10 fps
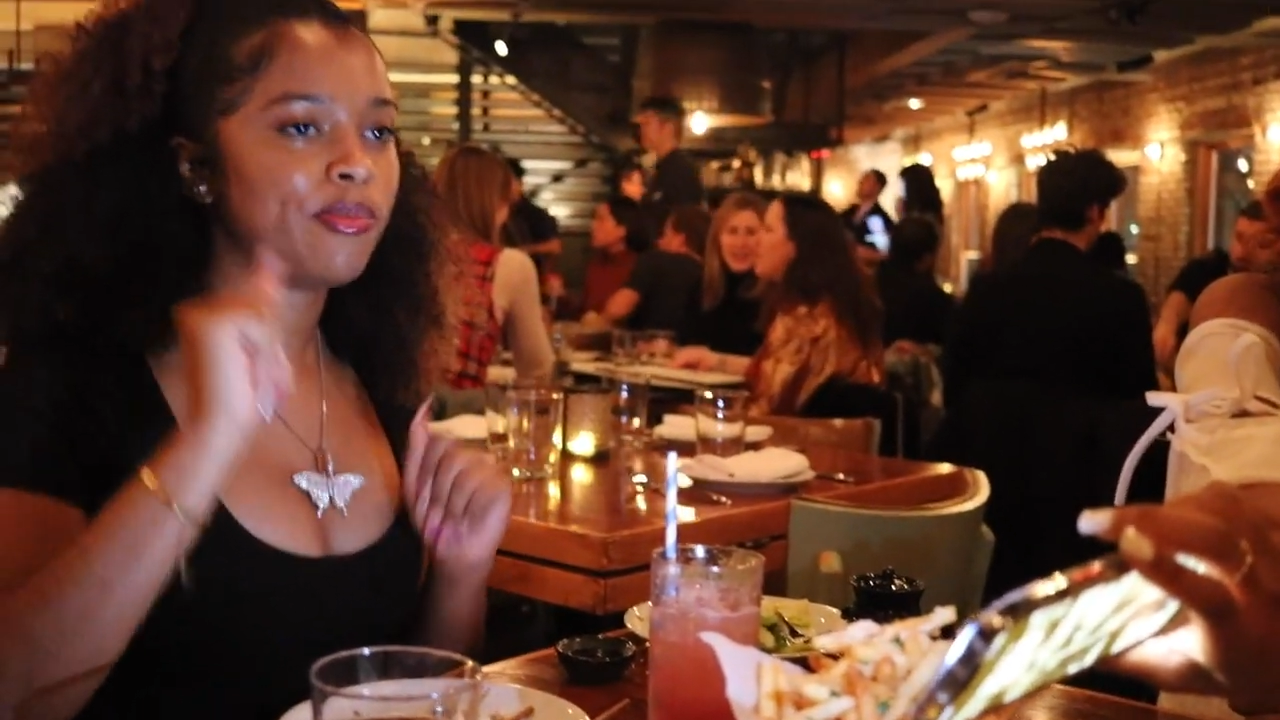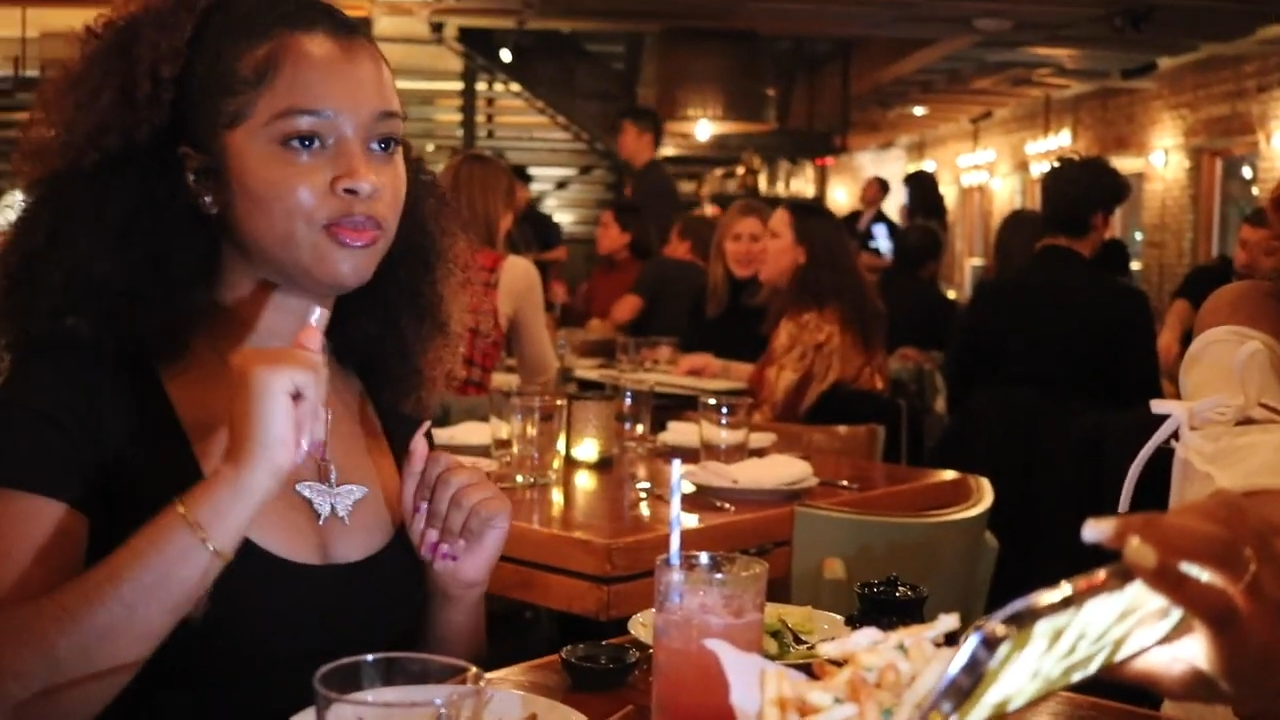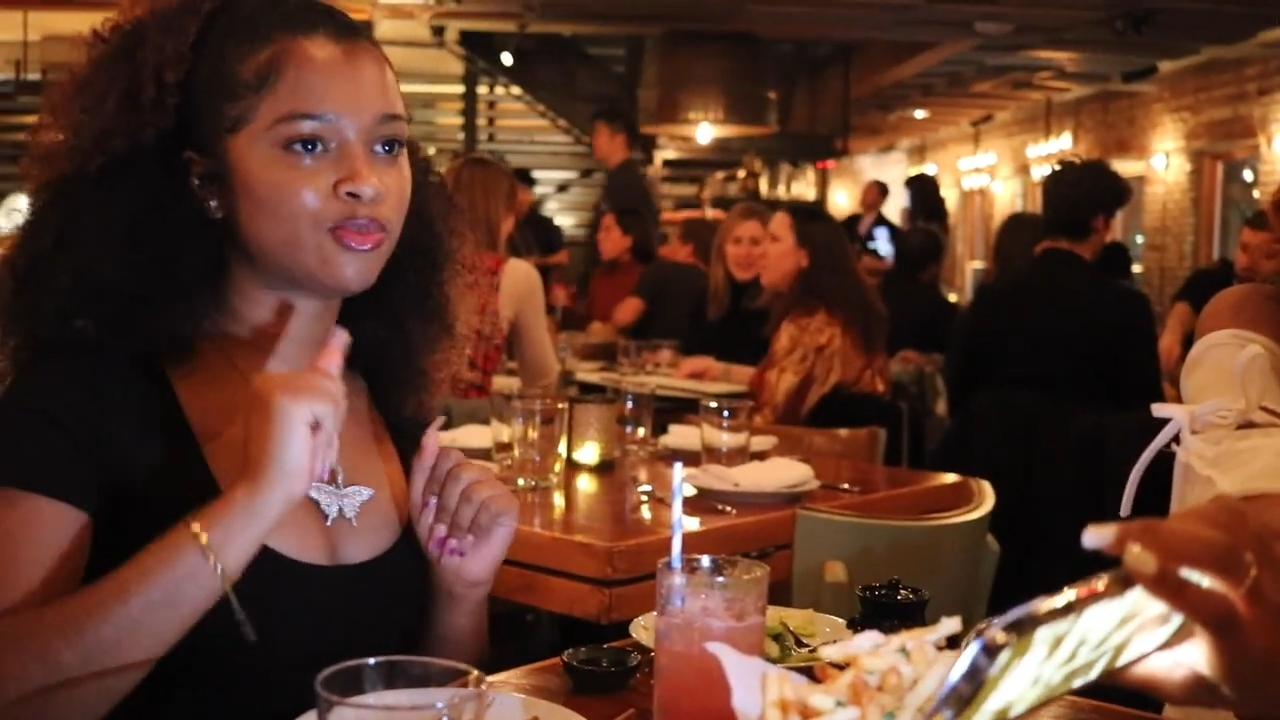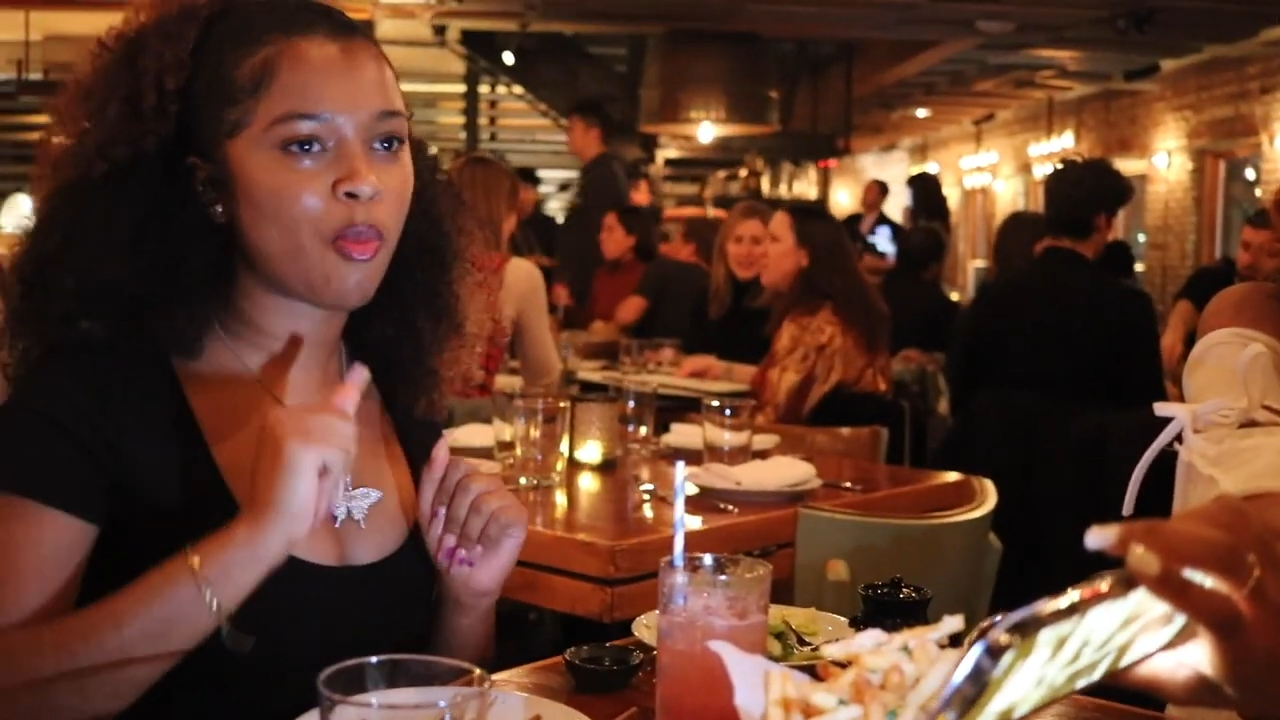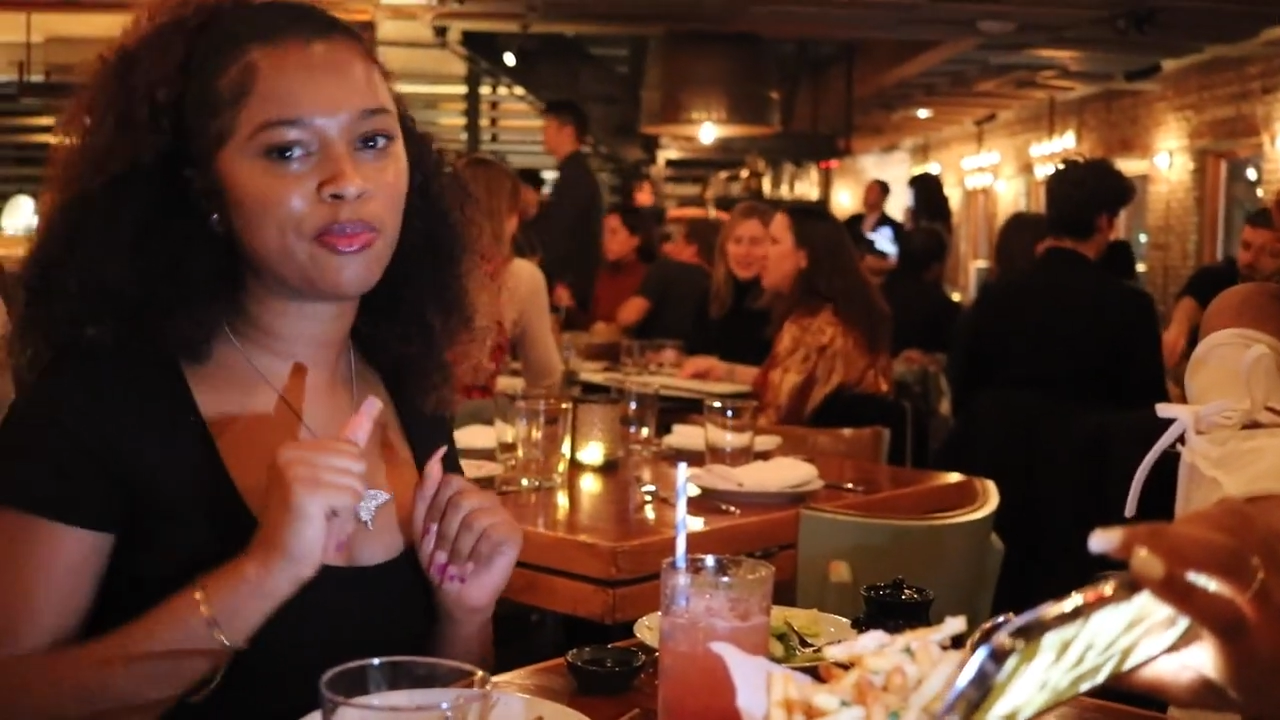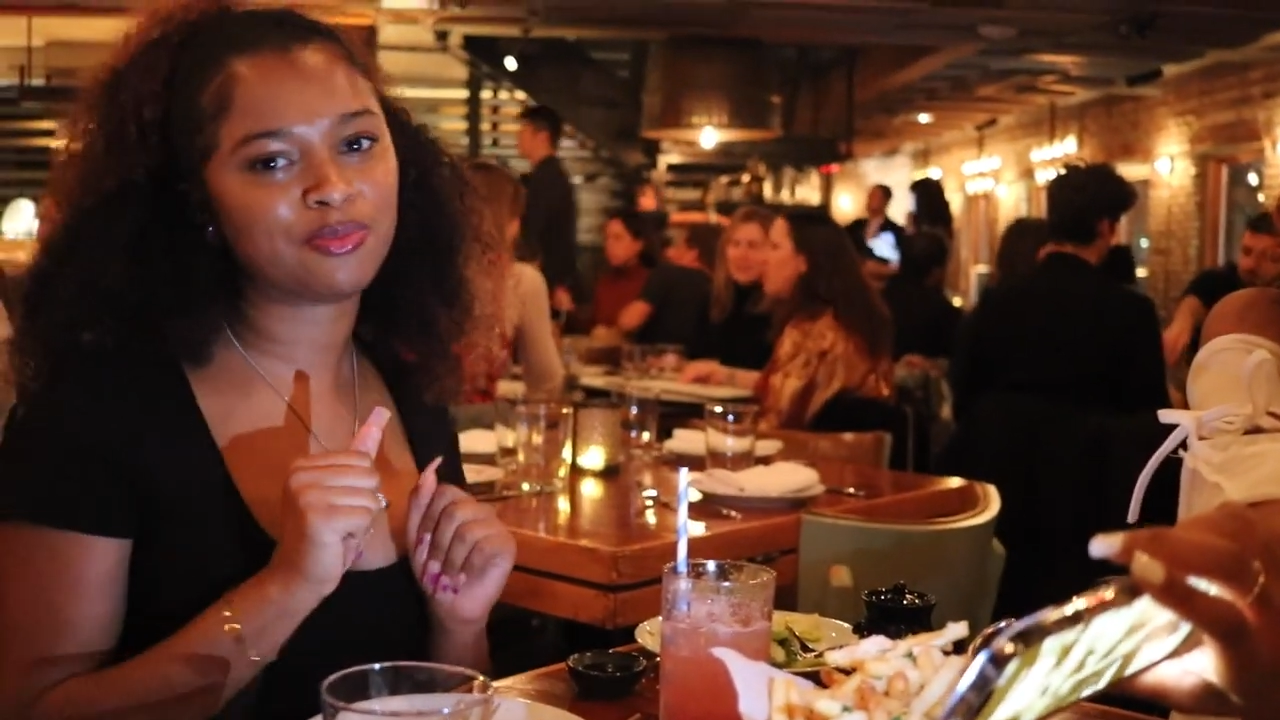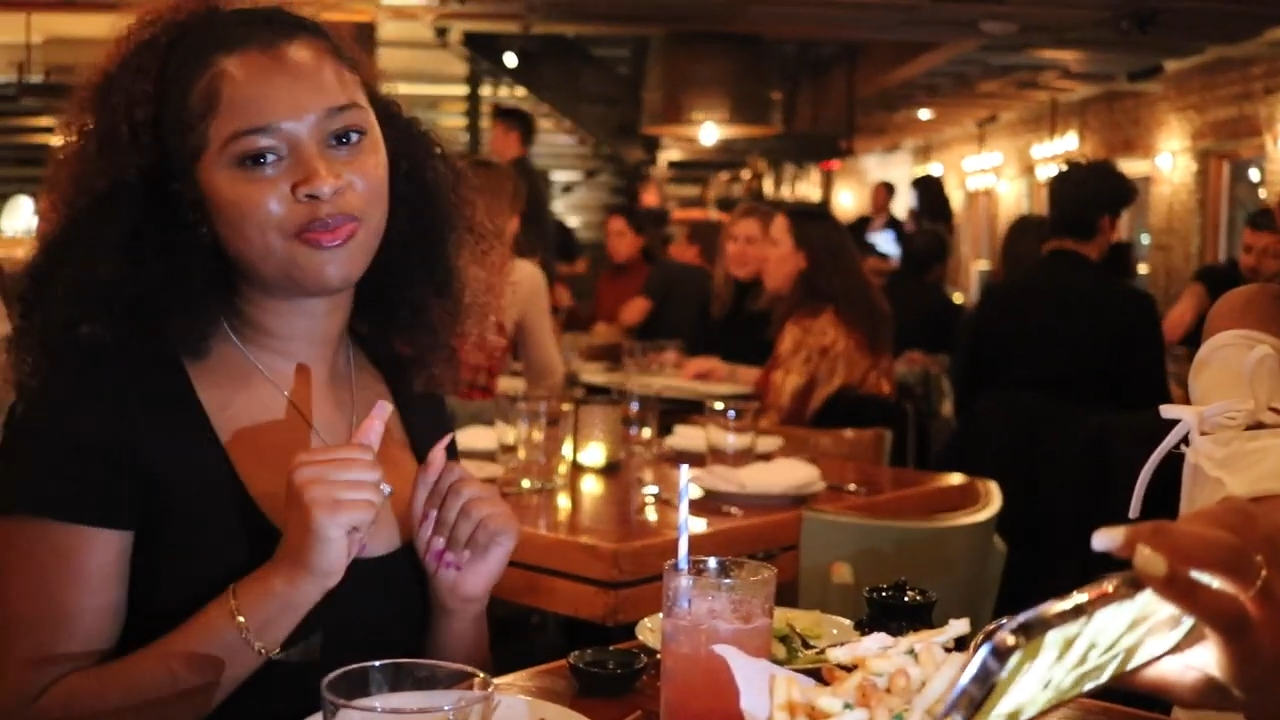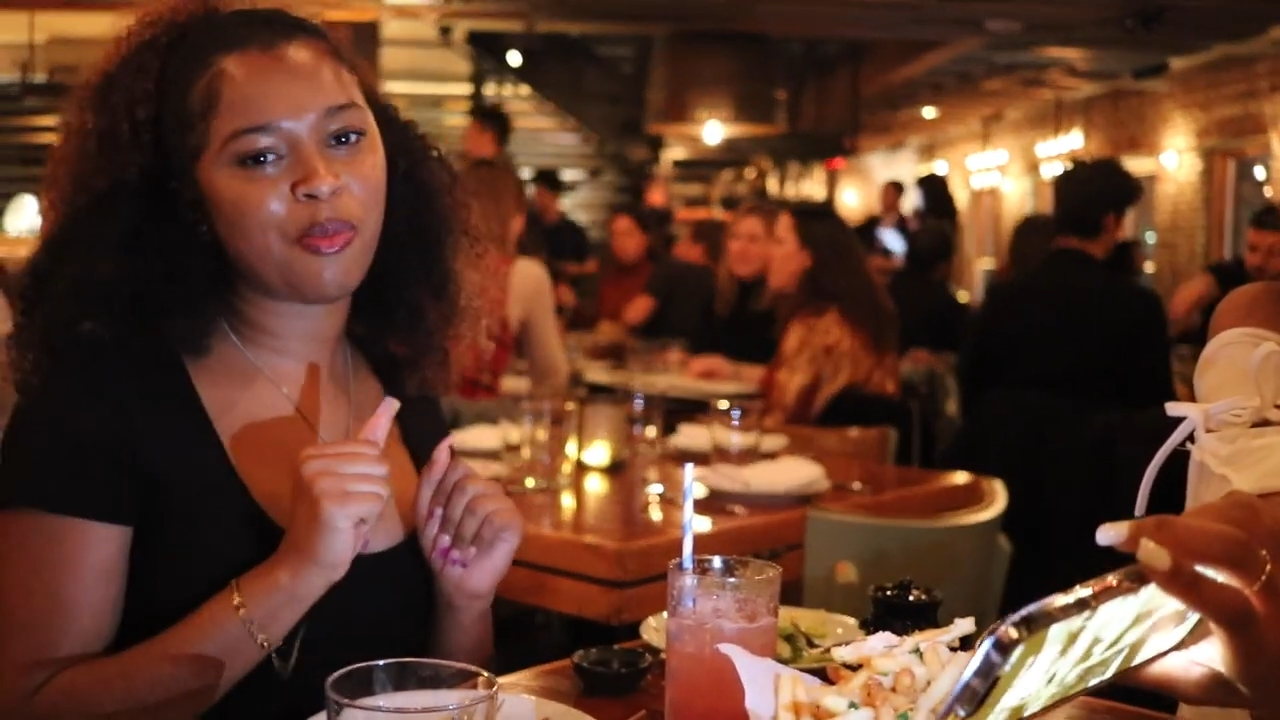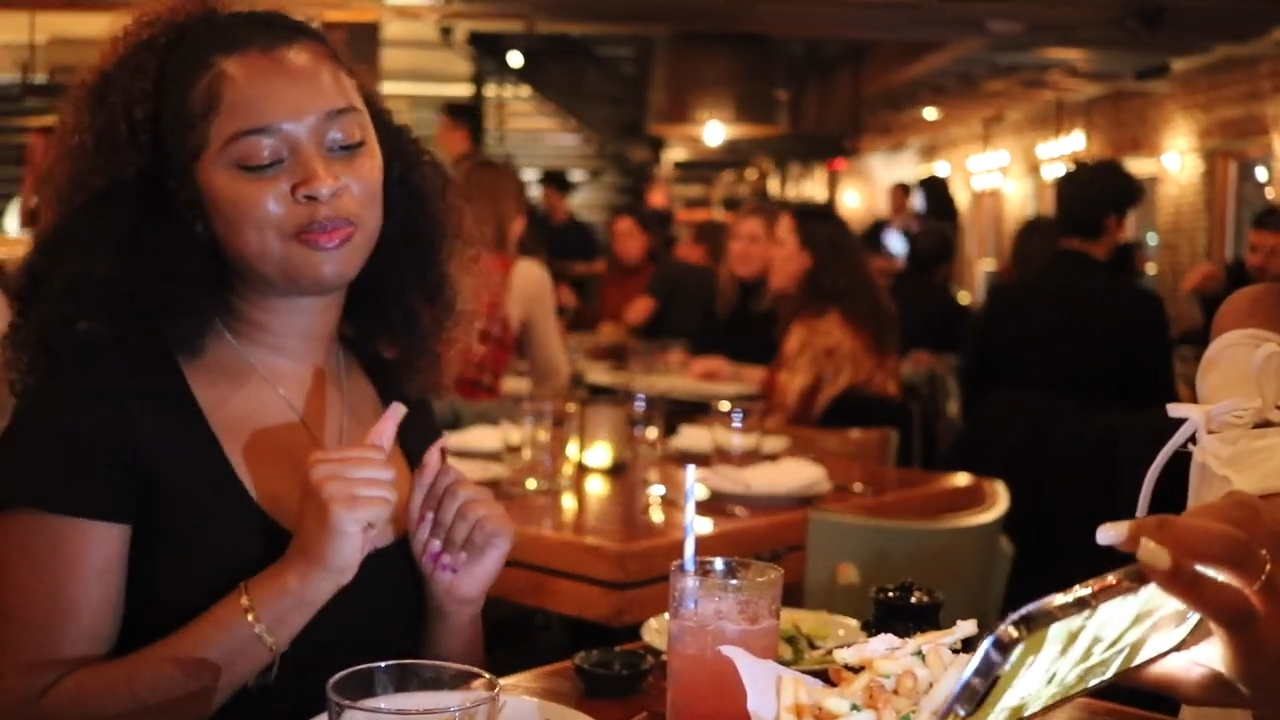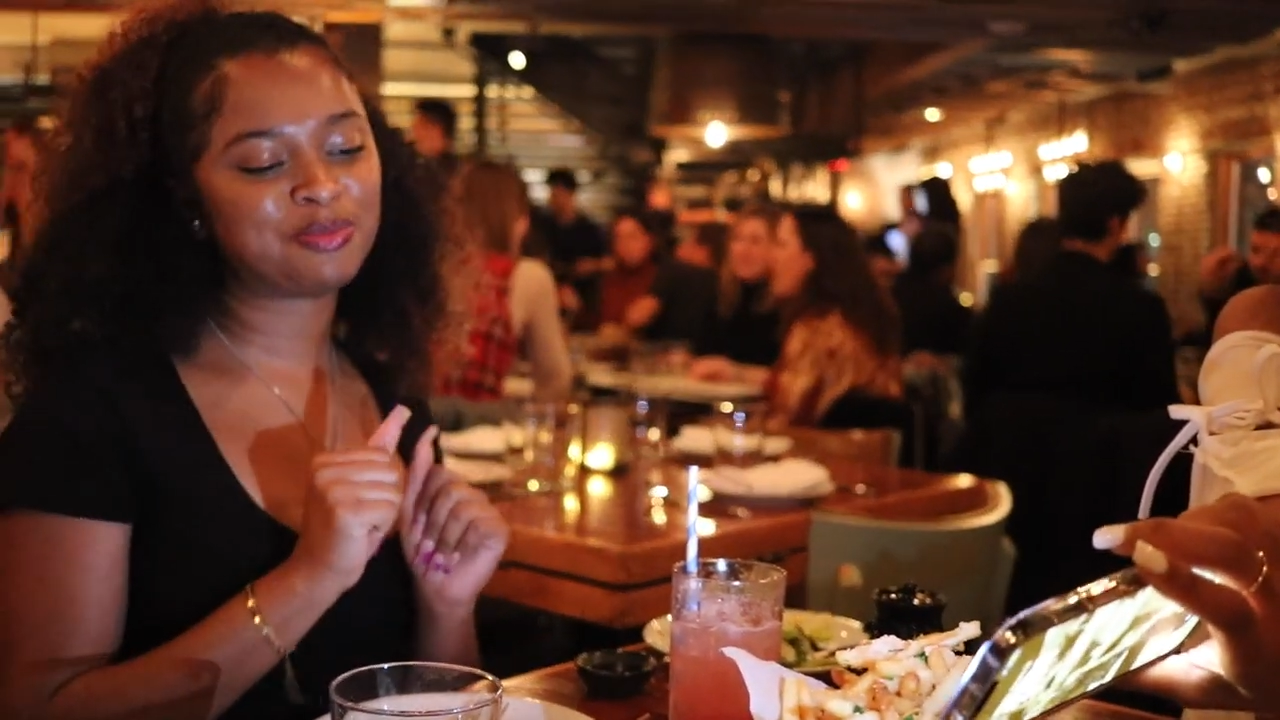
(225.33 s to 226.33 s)
The
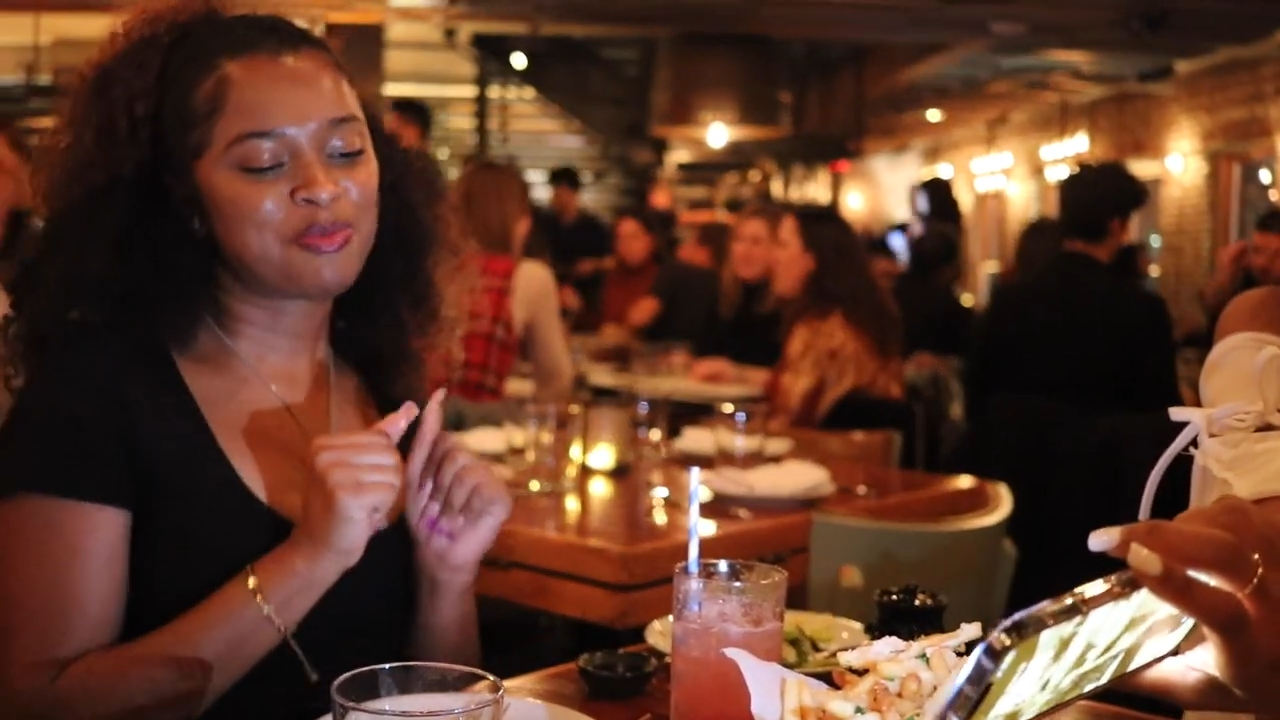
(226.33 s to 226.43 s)
salmon with the